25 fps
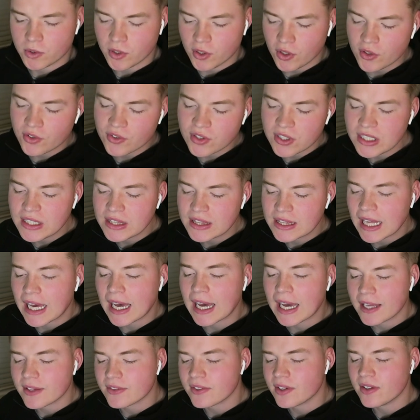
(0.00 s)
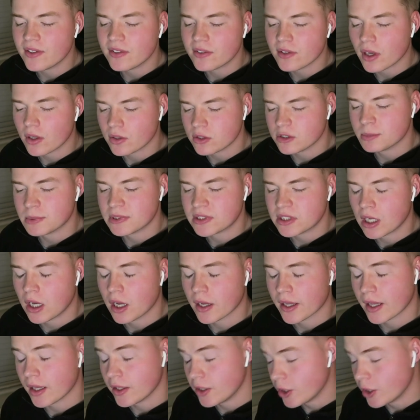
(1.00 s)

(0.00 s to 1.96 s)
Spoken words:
Do you see that as his ultimate target?